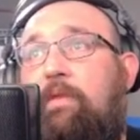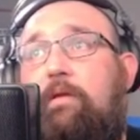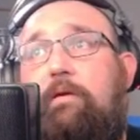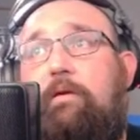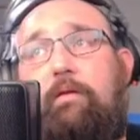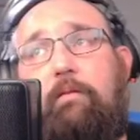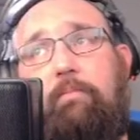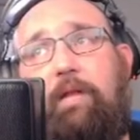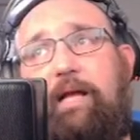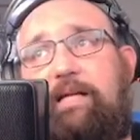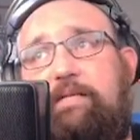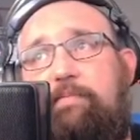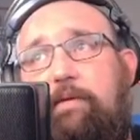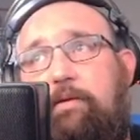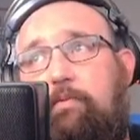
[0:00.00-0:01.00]
The
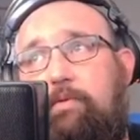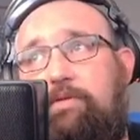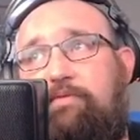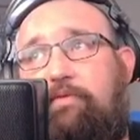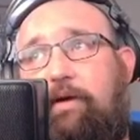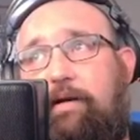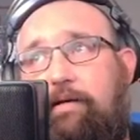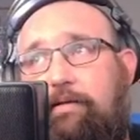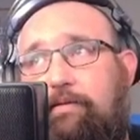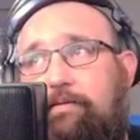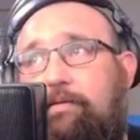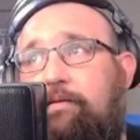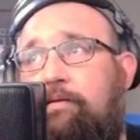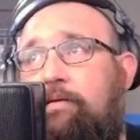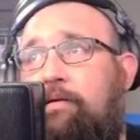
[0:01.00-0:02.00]
blacksmith was frightened.
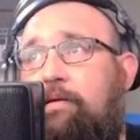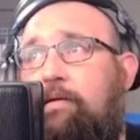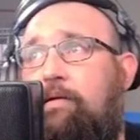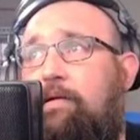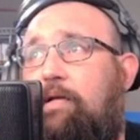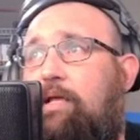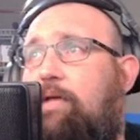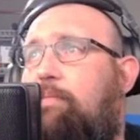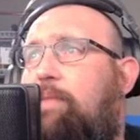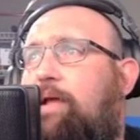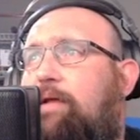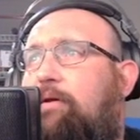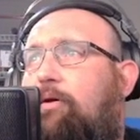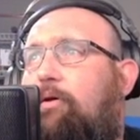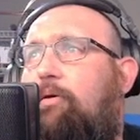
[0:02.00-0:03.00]
He
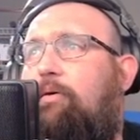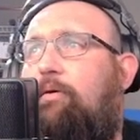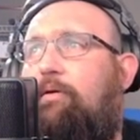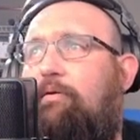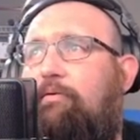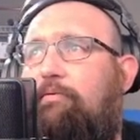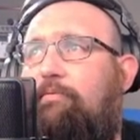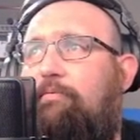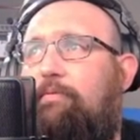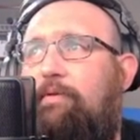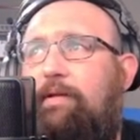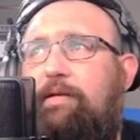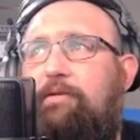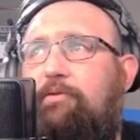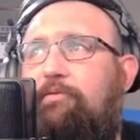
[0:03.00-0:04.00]
made her a
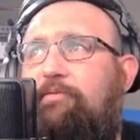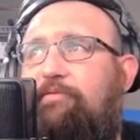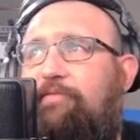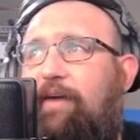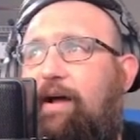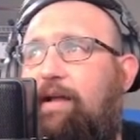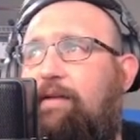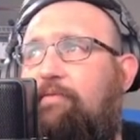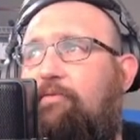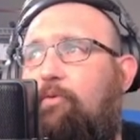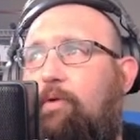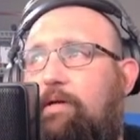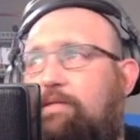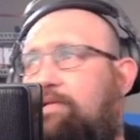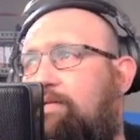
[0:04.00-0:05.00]
little fine
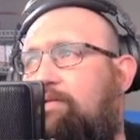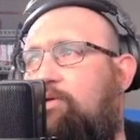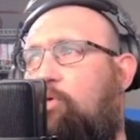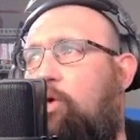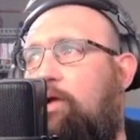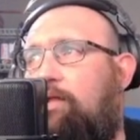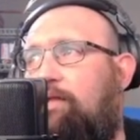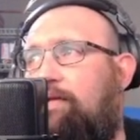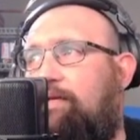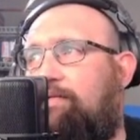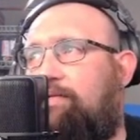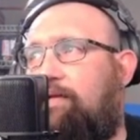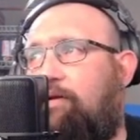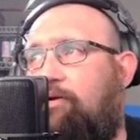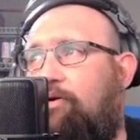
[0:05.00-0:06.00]
voice as quickly as
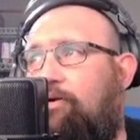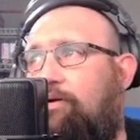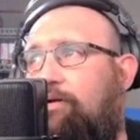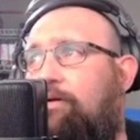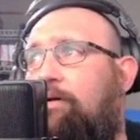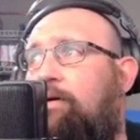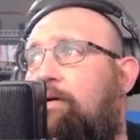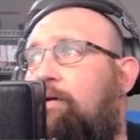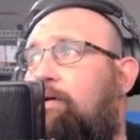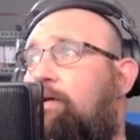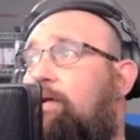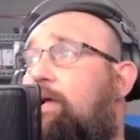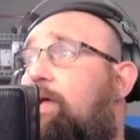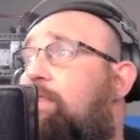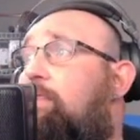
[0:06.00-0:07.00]
he could,
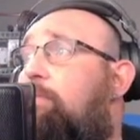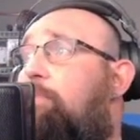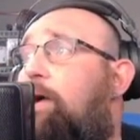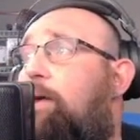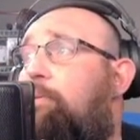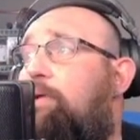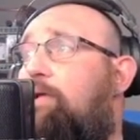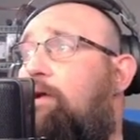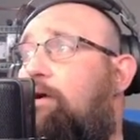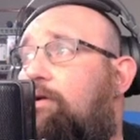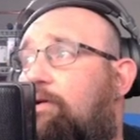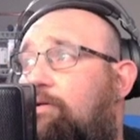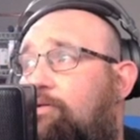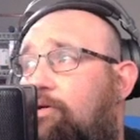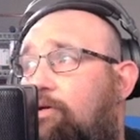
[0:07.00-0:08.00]
and the Baba Yaga
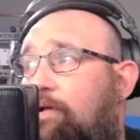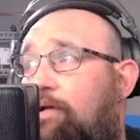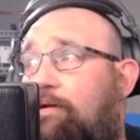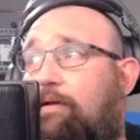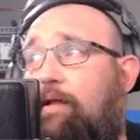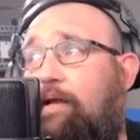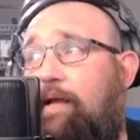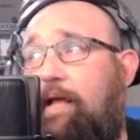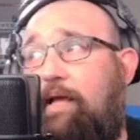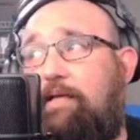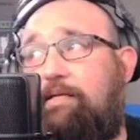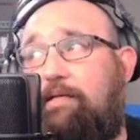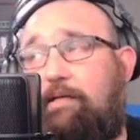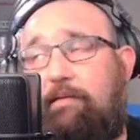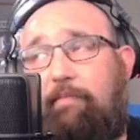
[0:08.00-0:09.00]
took it and
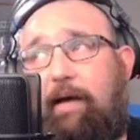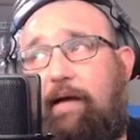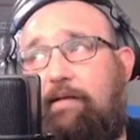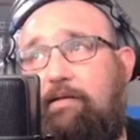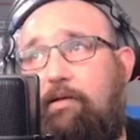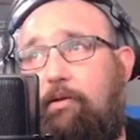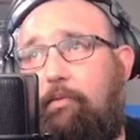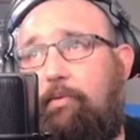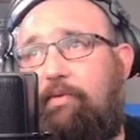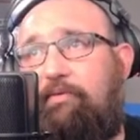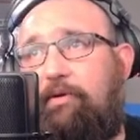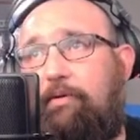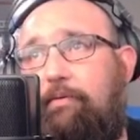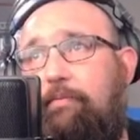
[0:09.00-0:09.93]
hastened back to the river.